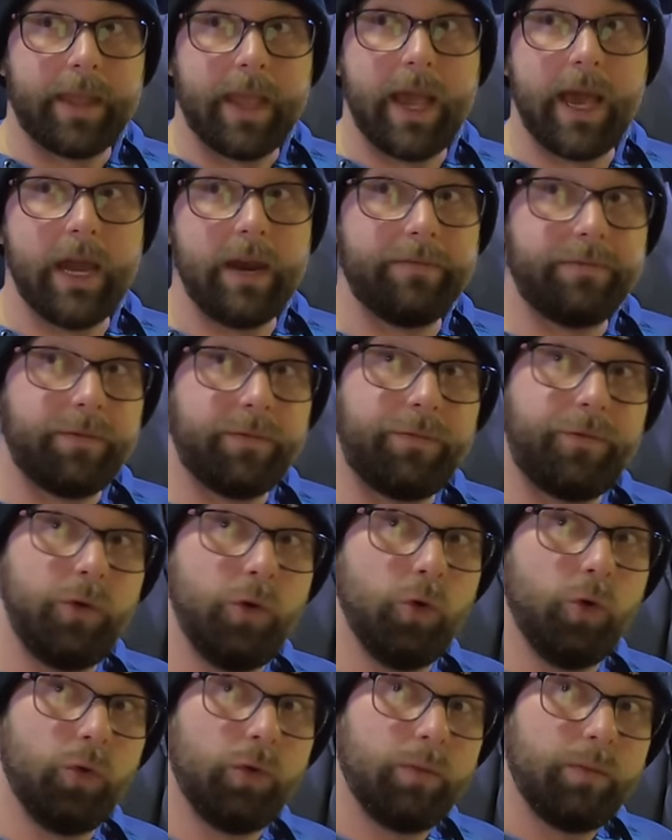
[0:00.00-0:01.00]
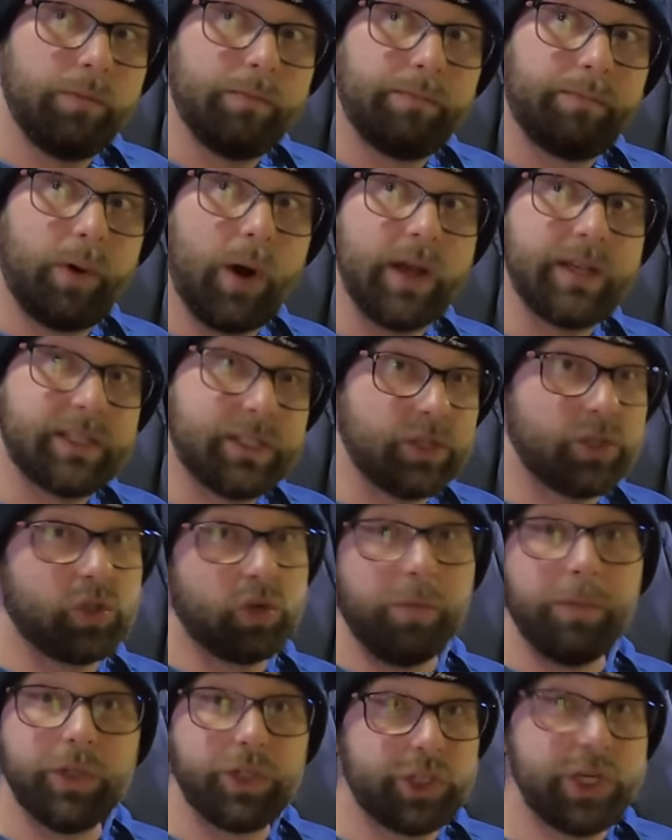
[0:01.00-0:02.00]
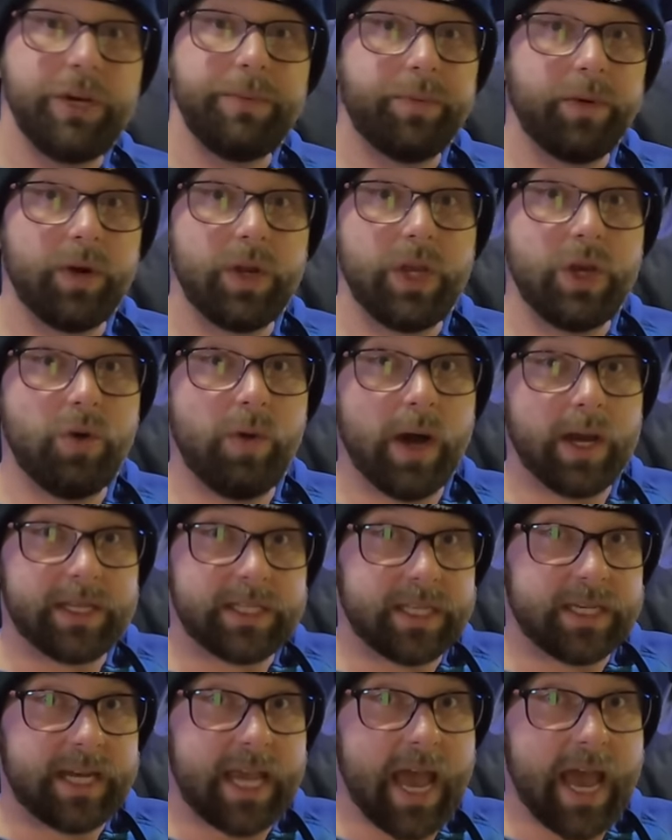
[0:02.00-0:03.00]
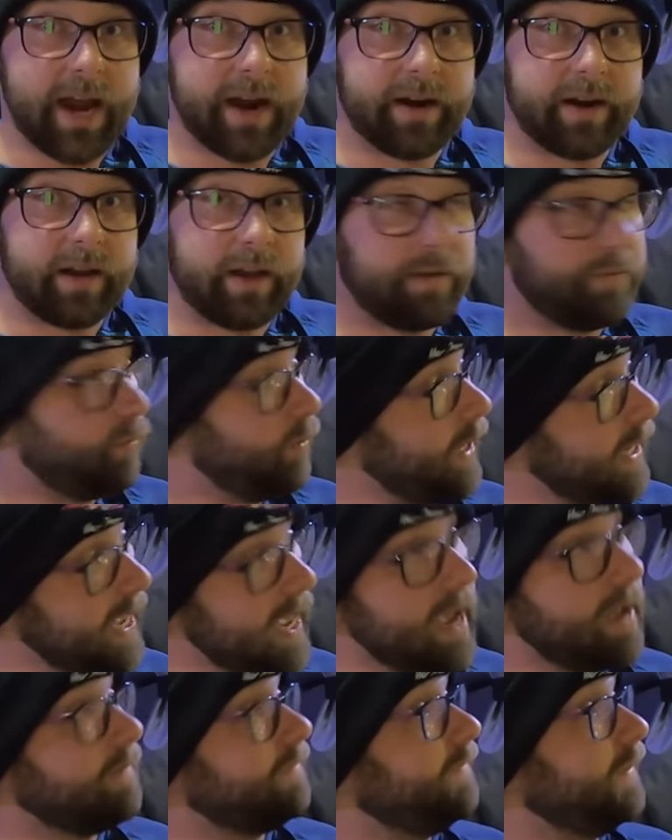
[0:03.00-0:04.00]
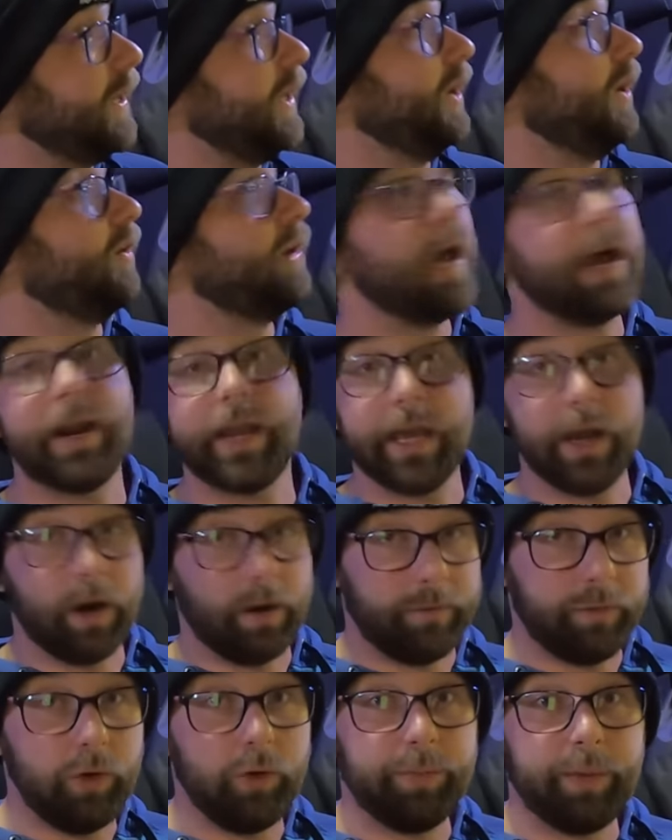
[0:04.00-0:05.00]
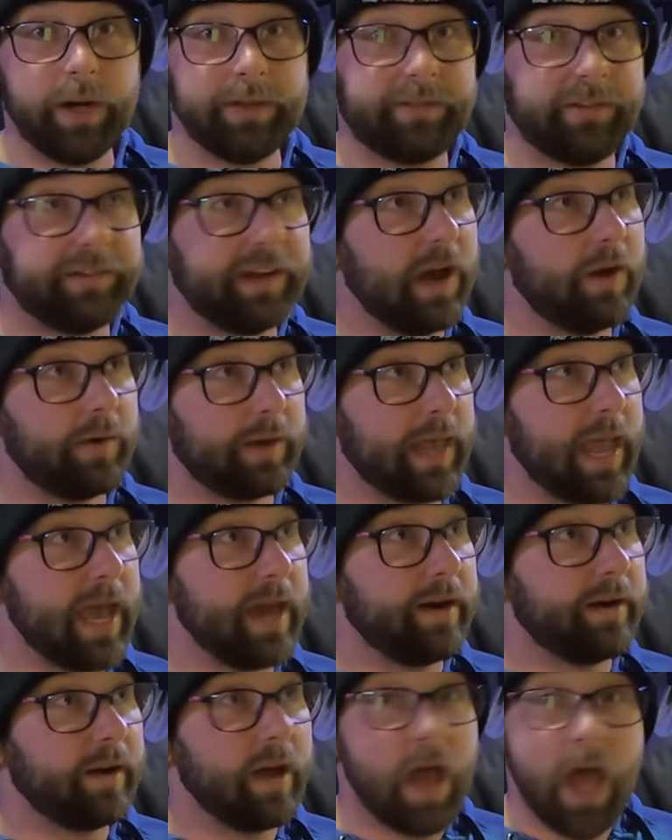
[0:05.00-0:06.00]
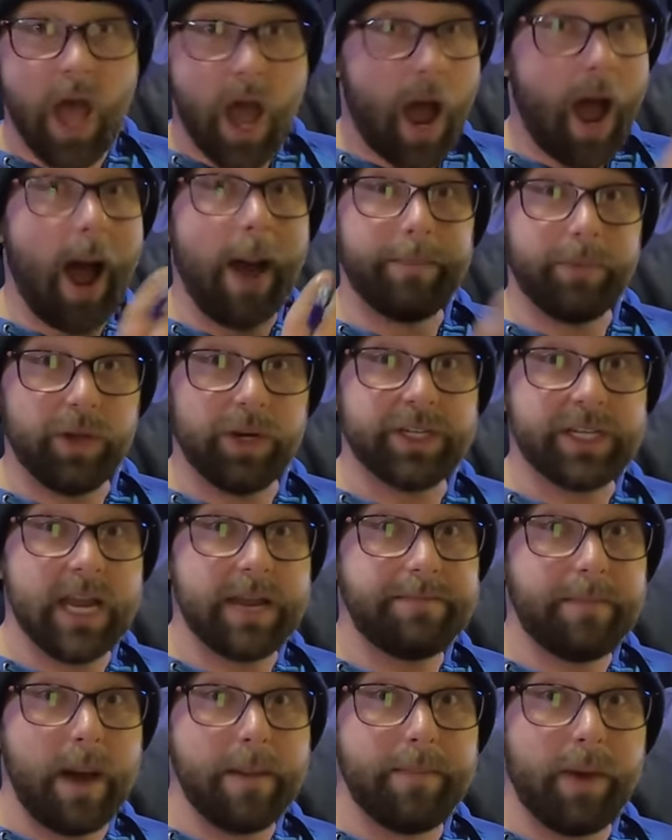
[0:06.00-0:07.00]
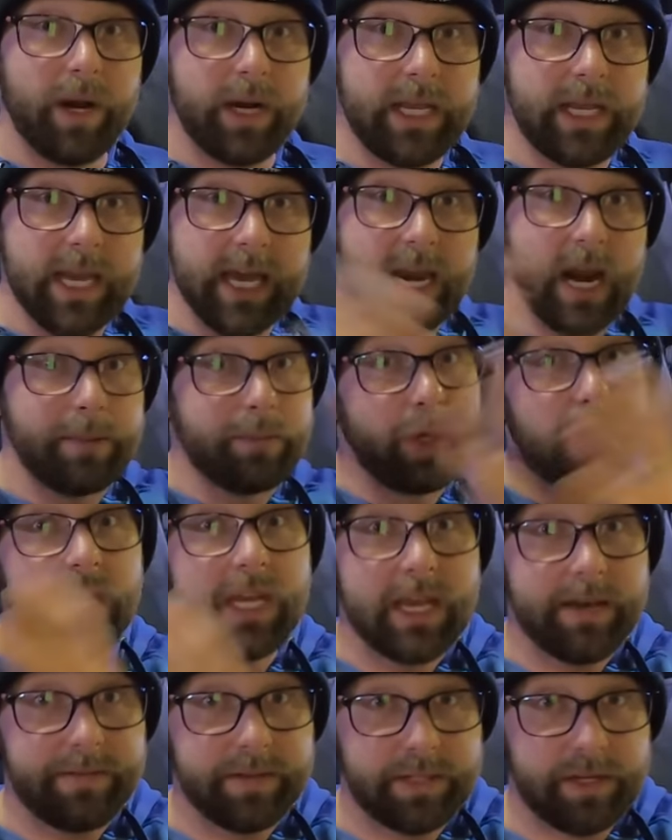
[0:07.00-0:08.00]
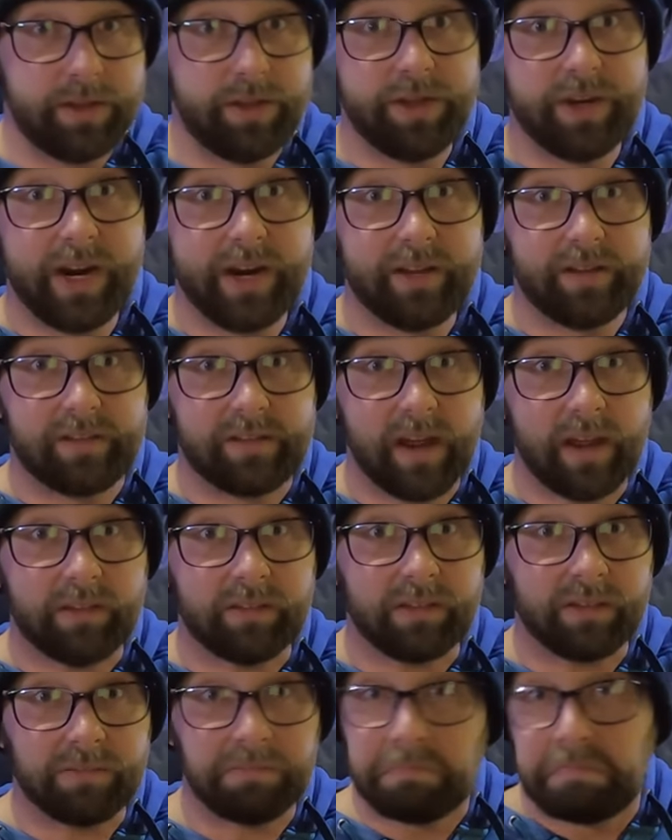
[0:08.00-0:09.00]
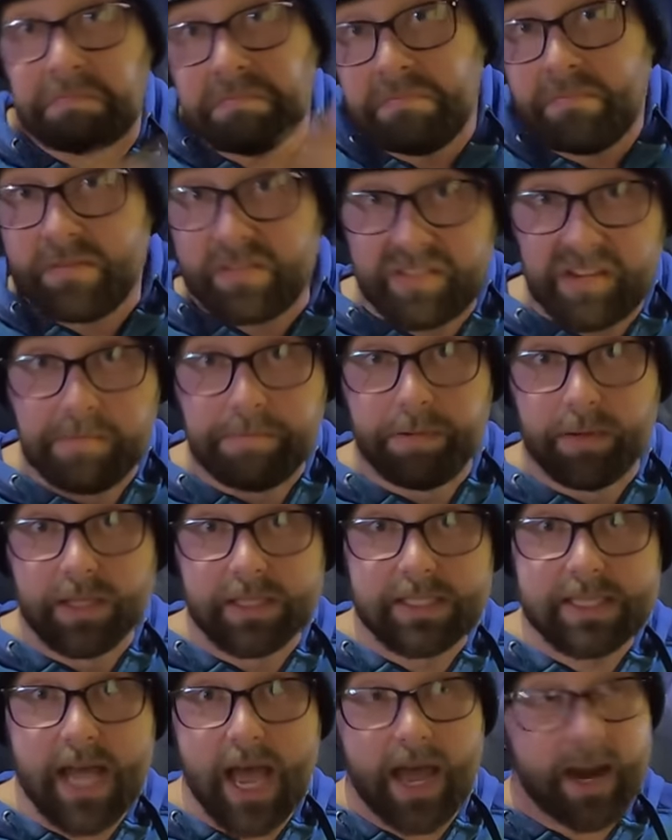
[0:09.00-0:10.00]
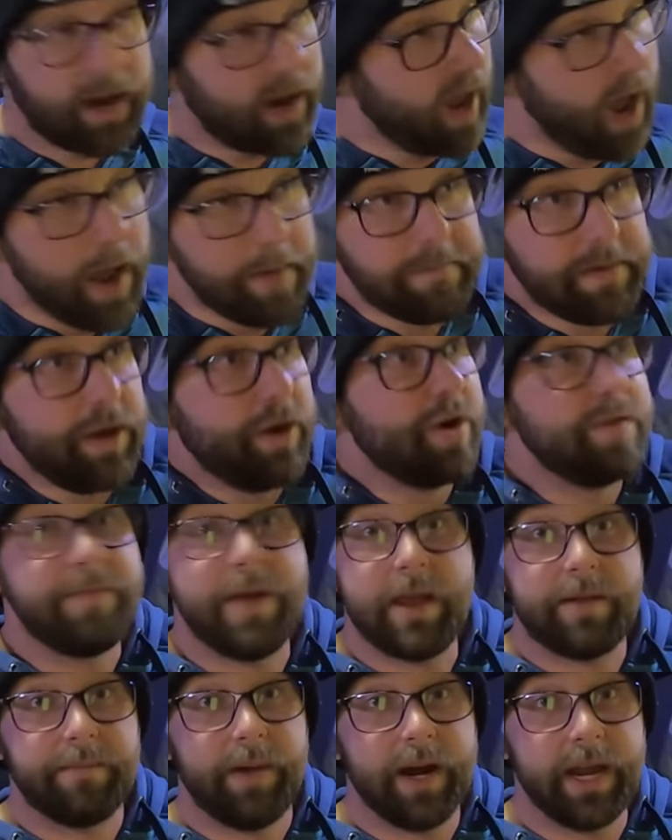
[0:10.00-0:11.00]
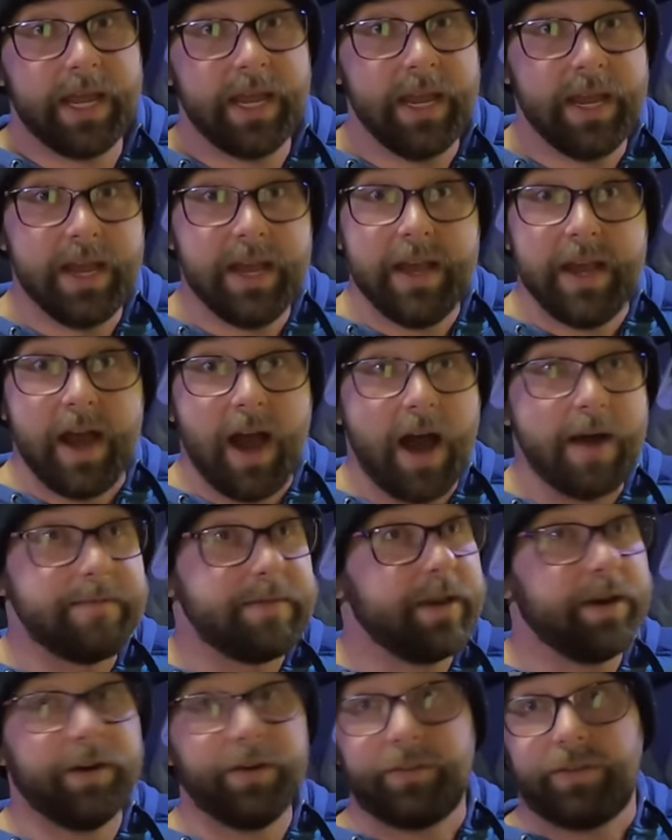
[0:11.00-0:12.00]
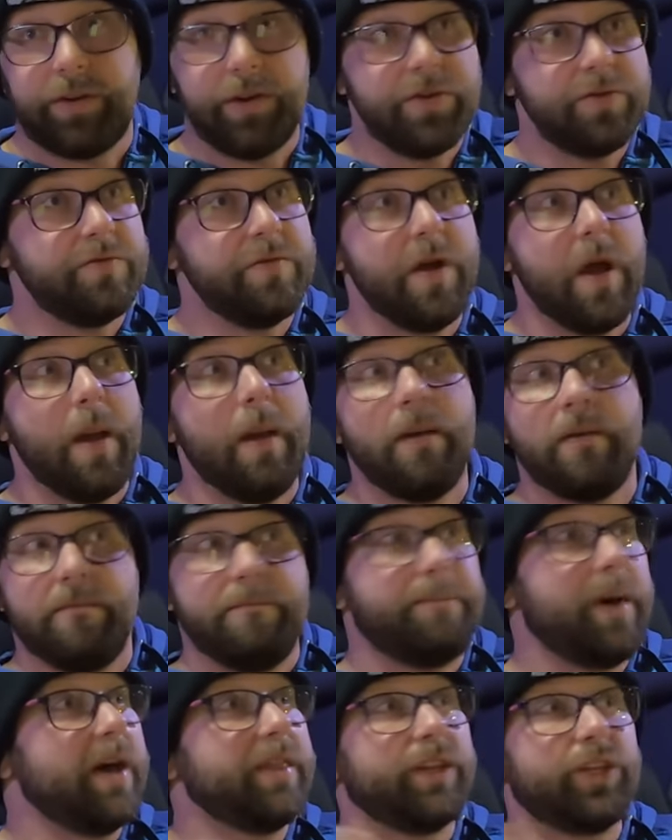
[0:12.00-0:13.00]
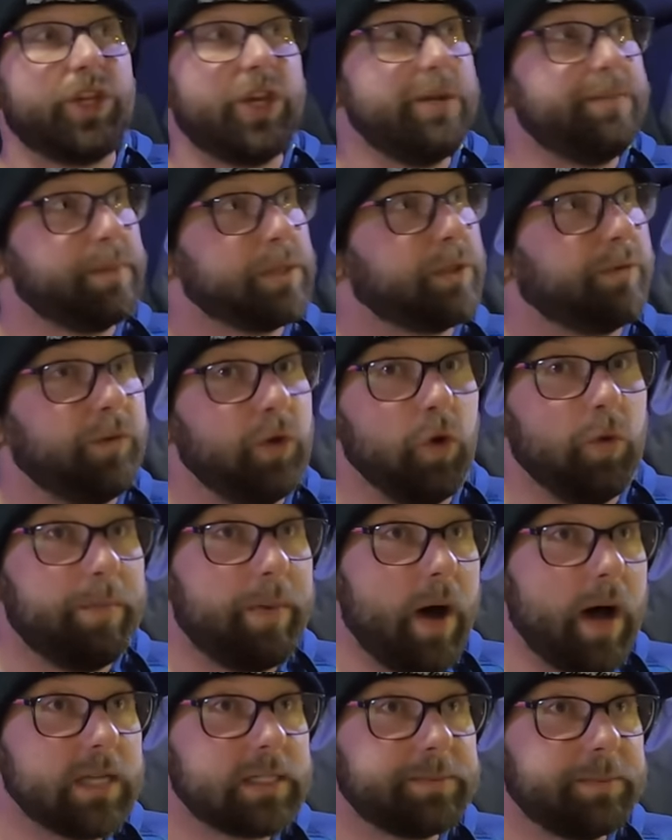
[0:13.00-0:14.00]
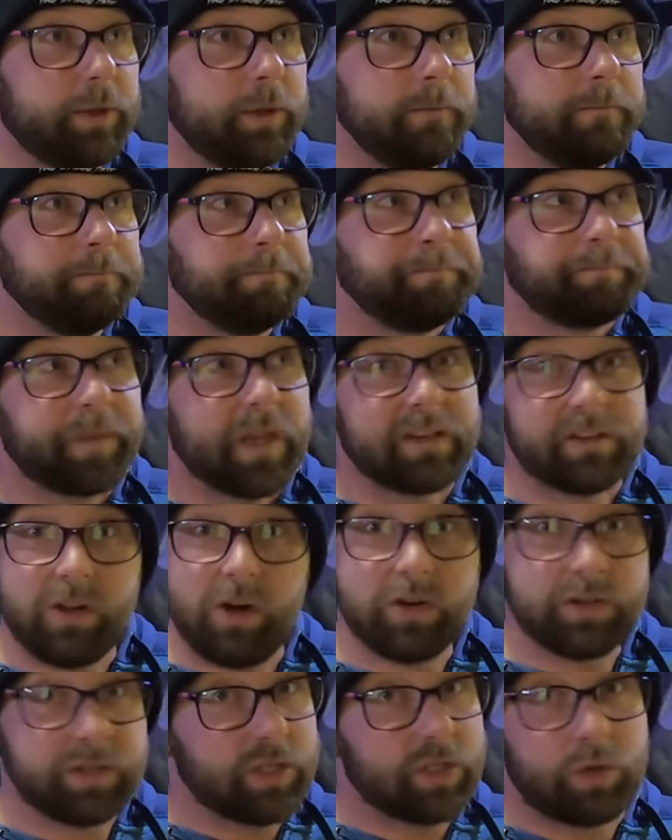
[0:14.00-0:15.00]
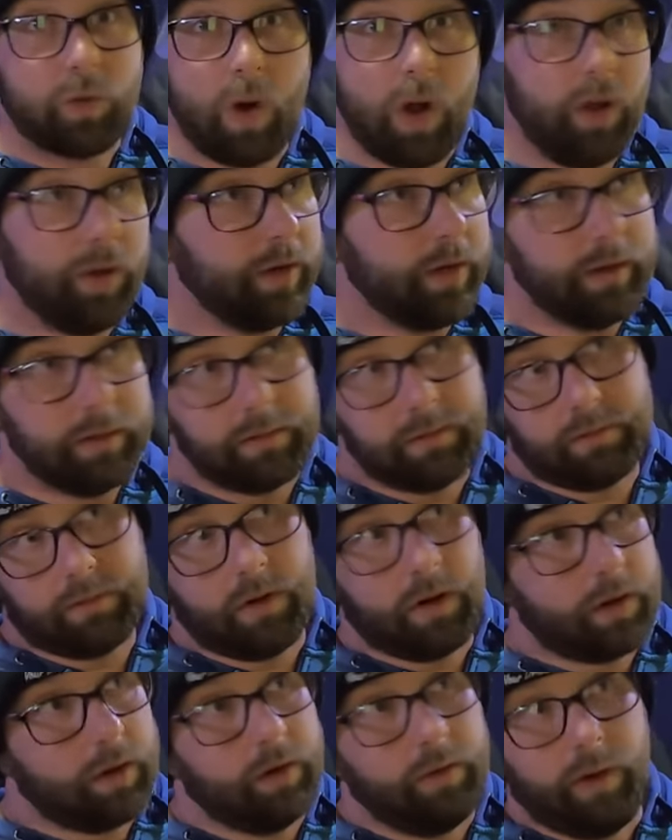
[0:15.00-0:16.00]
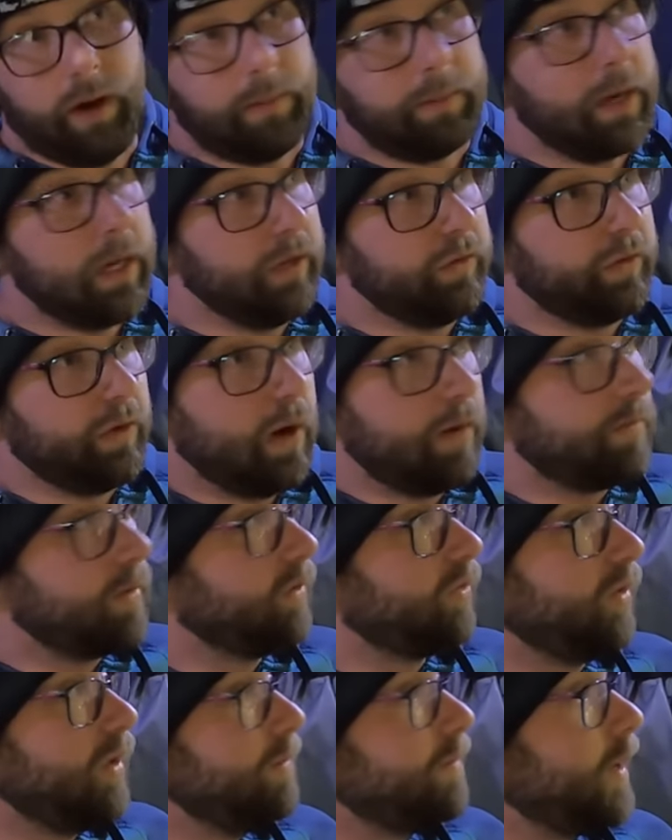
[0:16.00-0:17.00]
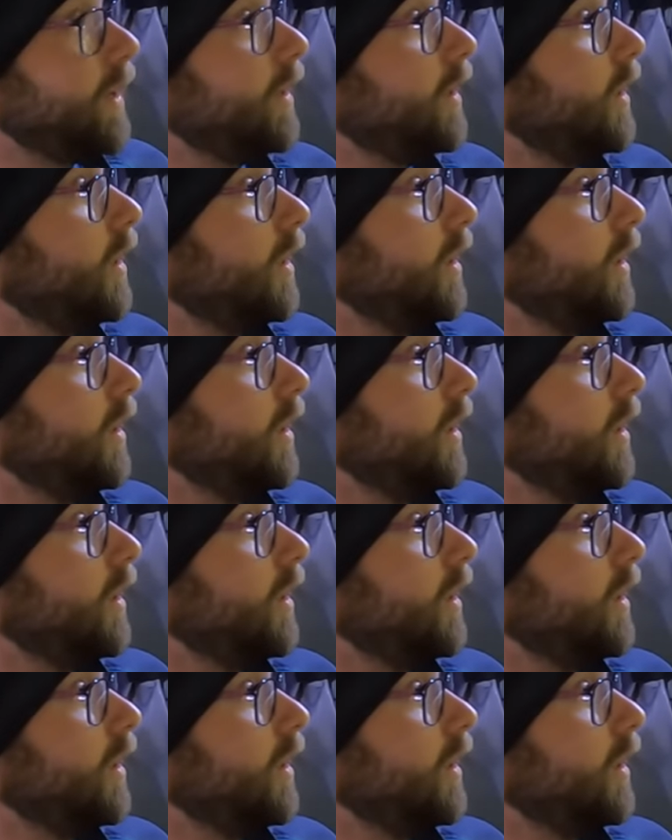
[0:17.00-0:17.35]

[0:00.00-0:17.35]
And if the fuel price is so much cheaper in the US than Canada, if we can't figure out how to get our fuel prices down in Canada, I'm going to take my money and I'm going to give it to the United States. Simple as that. I'm here to make money. I'm here to buy the cheapest fuel possible, as long as it's quality and it's not going to wreck my engine, obviously, but